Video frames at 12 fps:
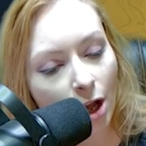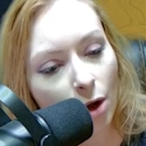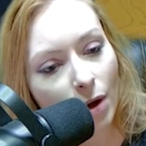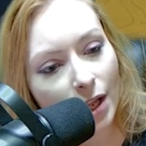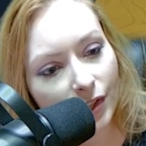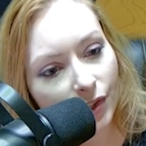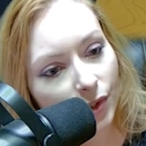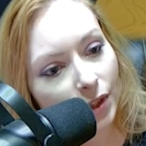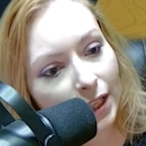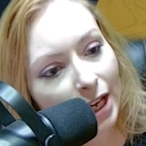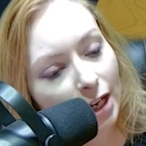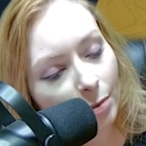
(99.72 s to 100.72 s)
While they
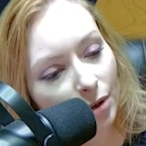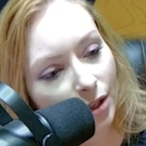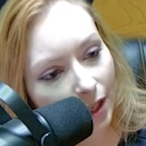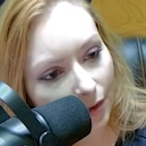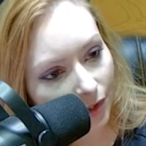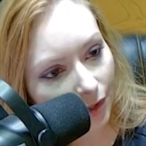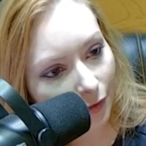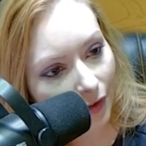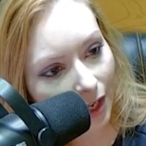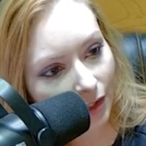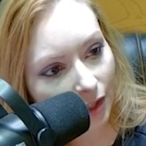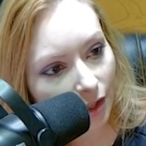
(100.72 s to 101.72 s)
certainly had a pronounced
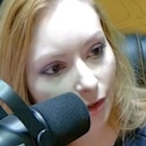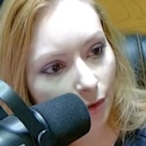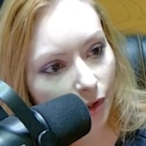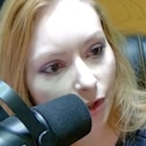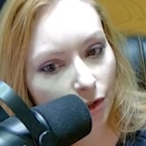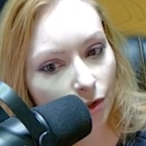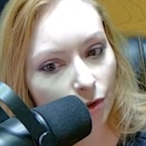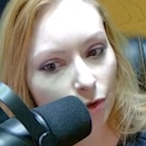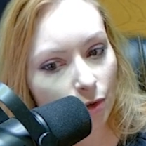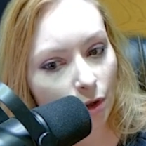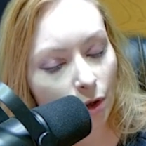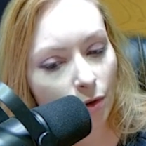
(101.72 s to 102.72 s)
effect on those
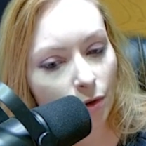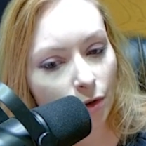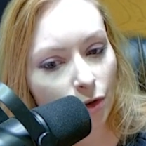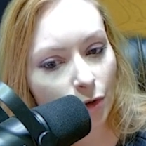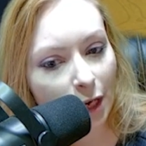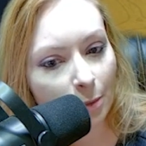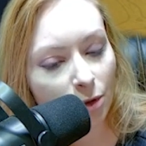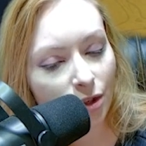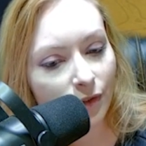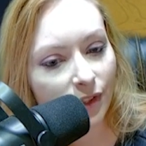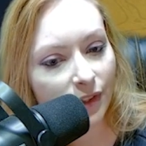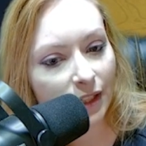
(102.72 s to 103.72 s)
neutral Ogryn tribes she
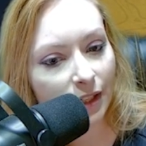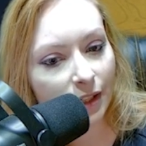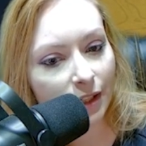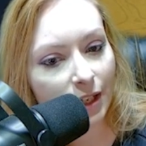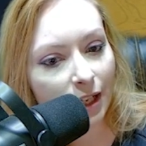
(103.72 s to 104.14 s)
visited,